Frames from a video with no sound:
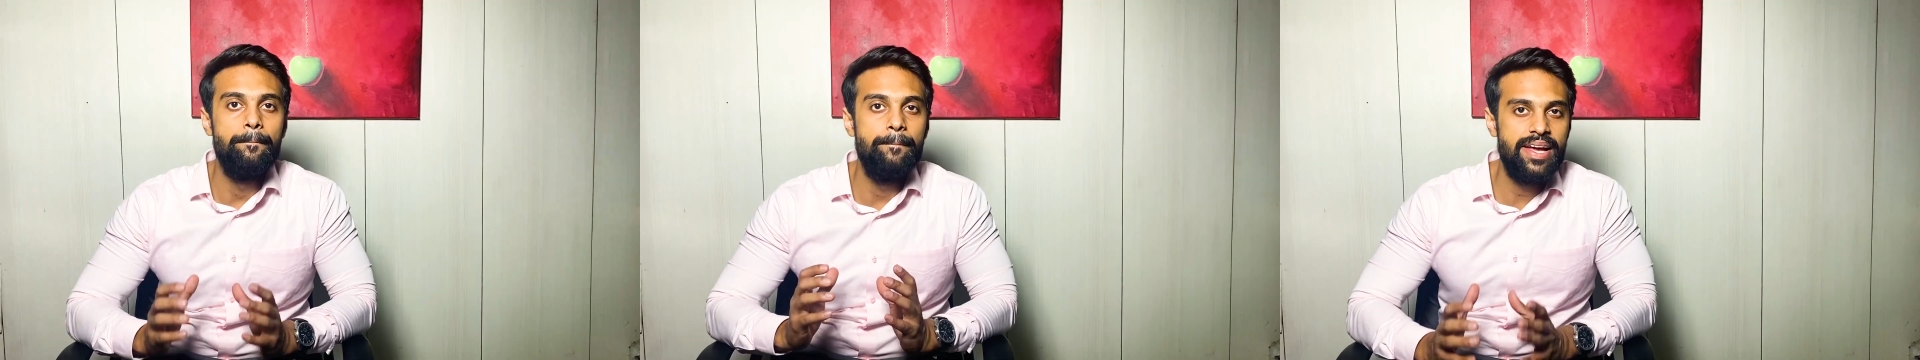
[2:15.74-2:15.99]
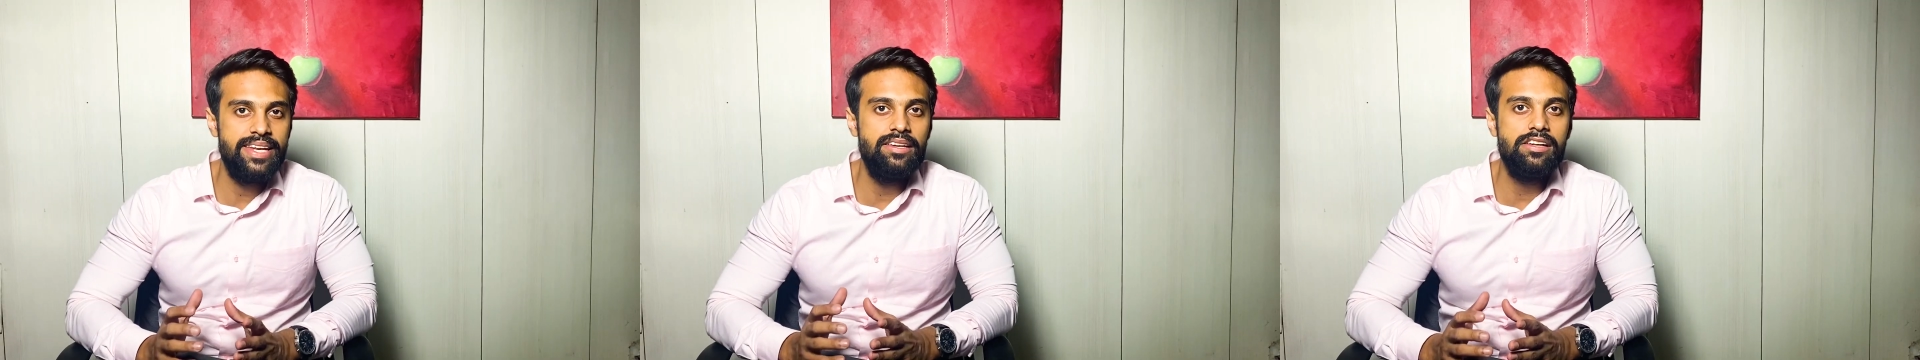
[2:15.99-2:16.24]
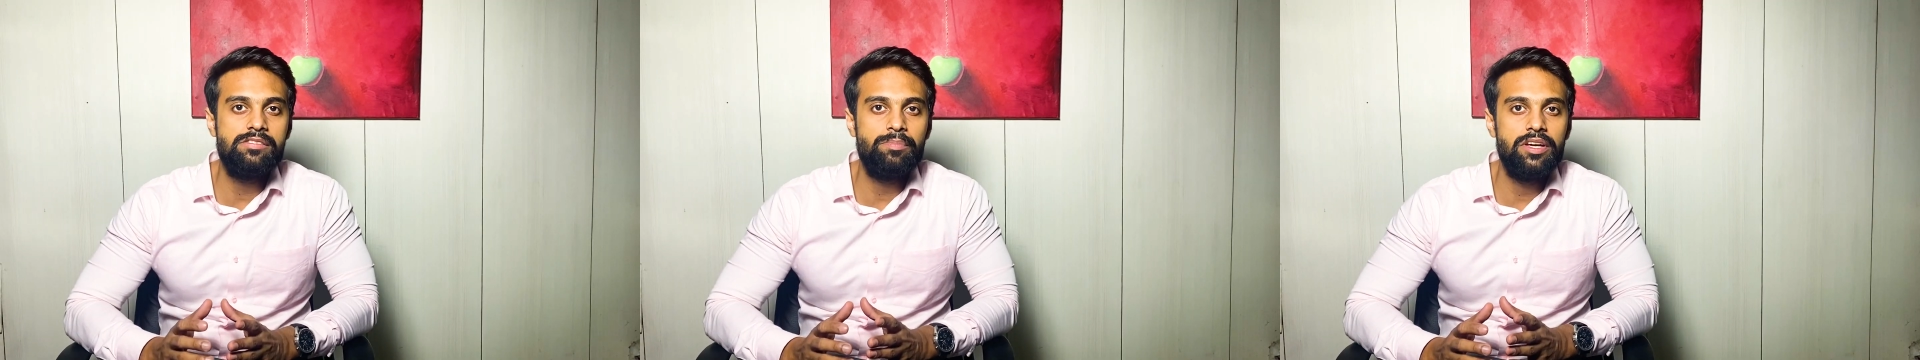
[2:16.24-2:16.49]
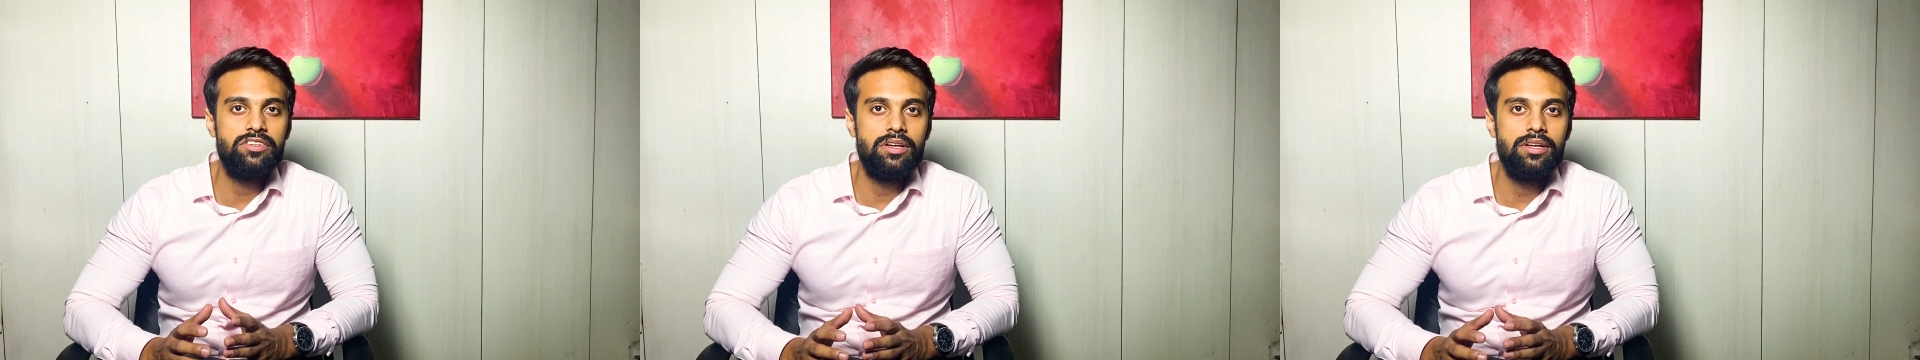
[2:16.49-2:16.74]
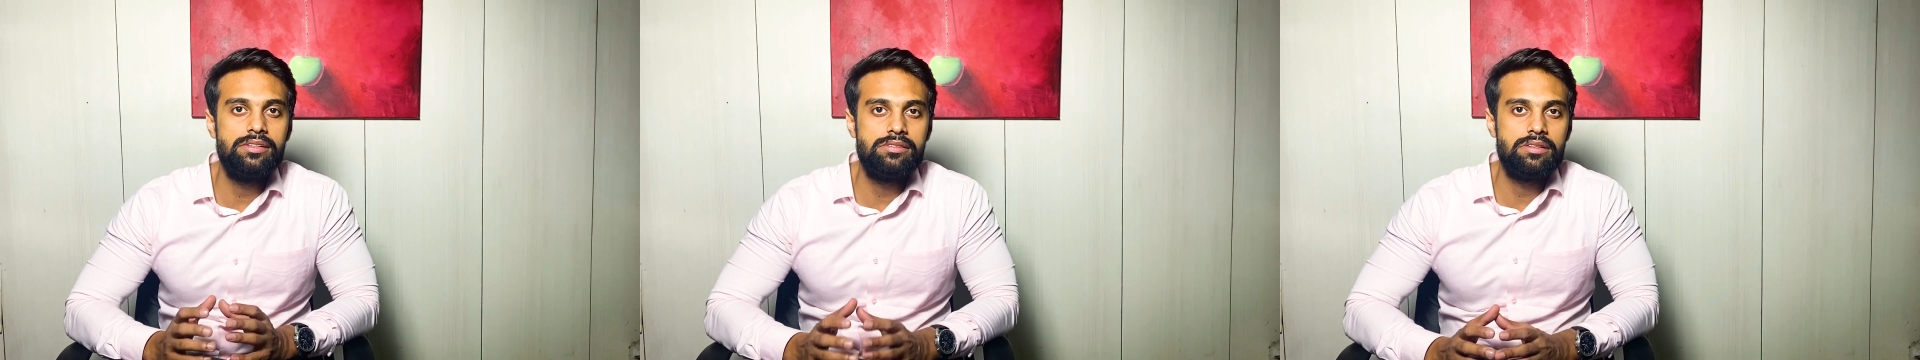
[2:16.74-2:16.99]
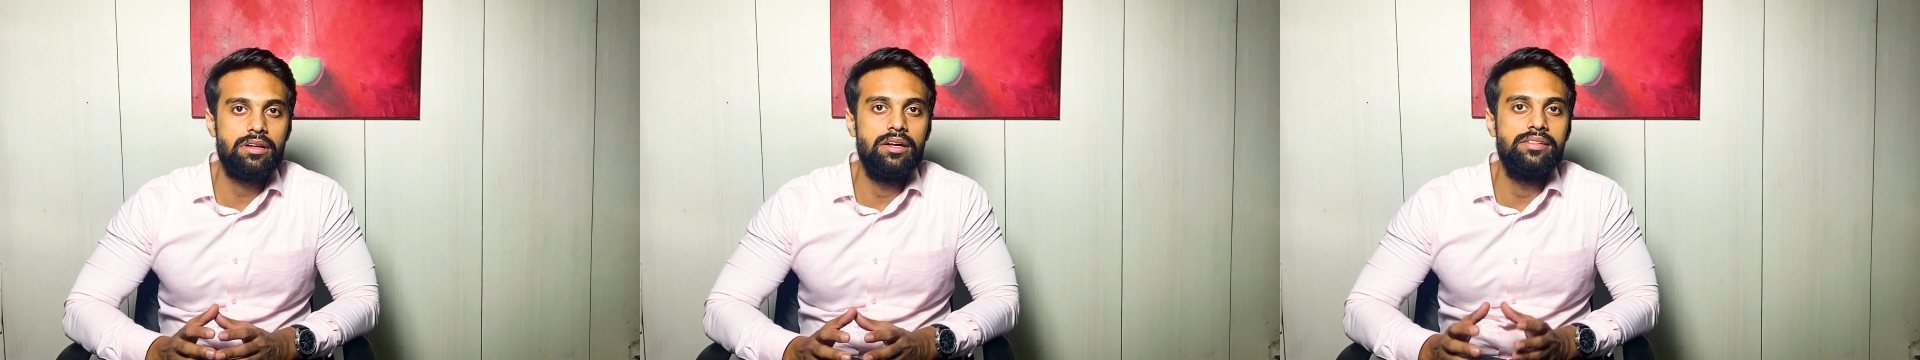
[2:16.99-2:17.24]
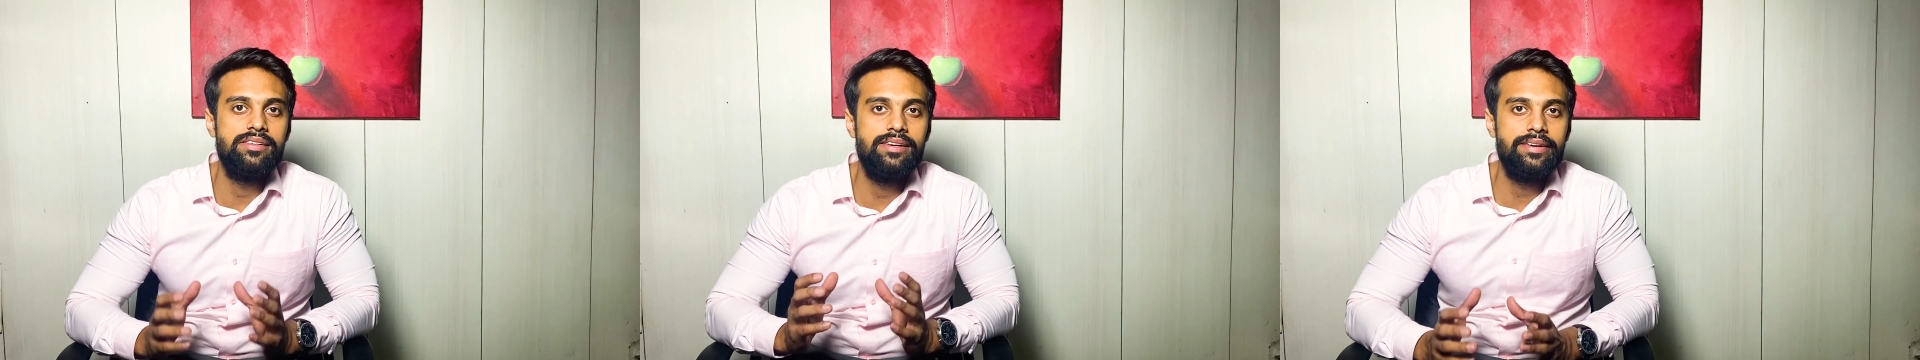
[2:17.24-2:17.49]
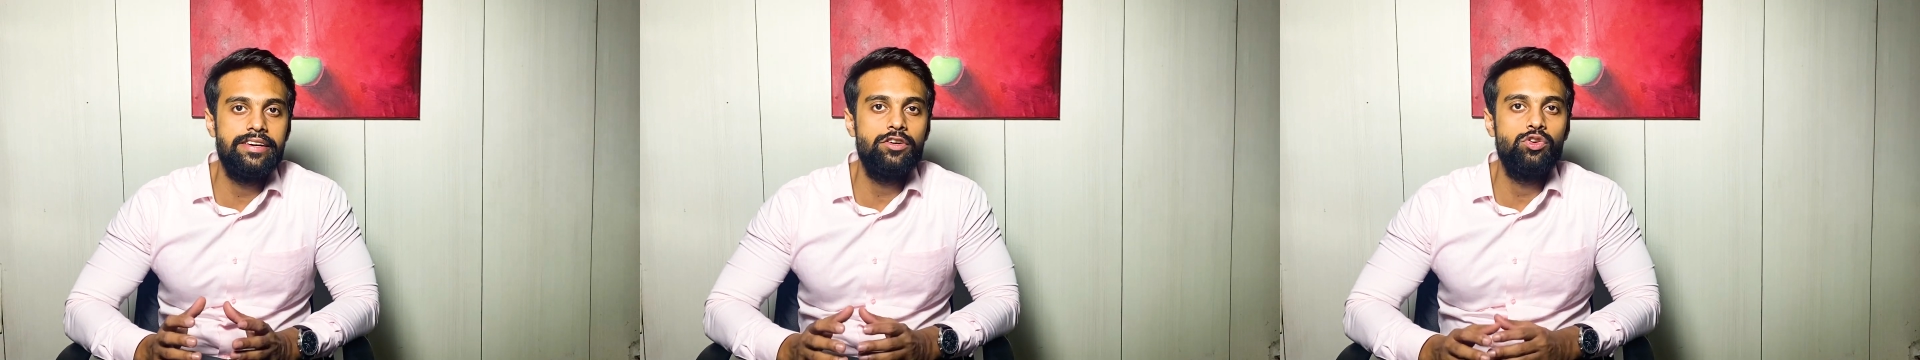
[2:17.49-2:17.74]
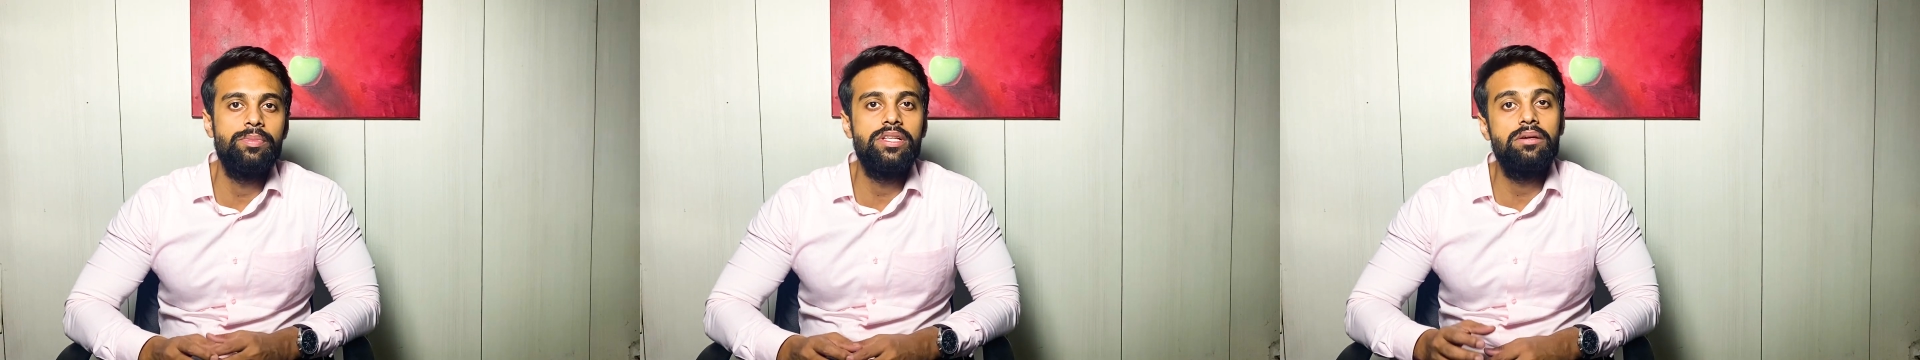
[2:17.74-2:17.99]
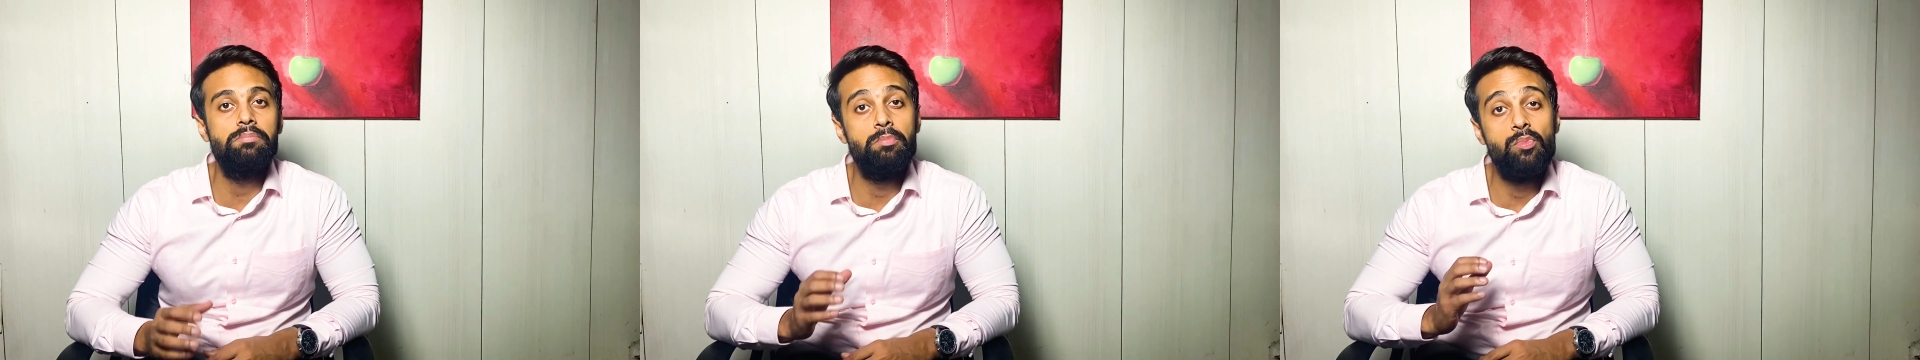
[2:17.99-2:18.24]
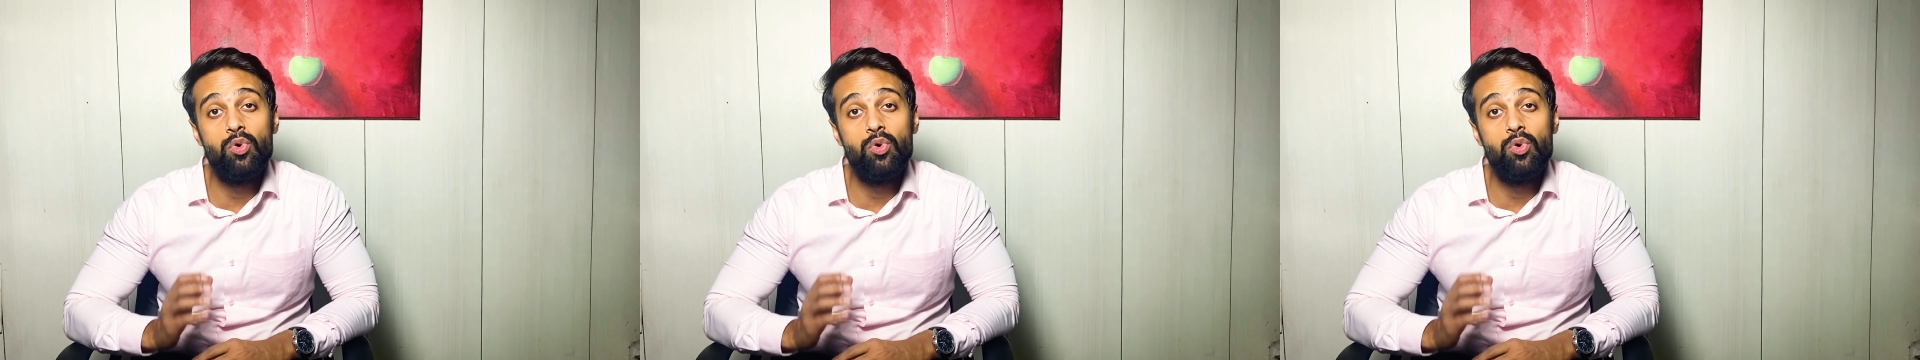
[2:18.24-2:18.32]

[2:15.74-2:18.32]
Many specialists consider it to be the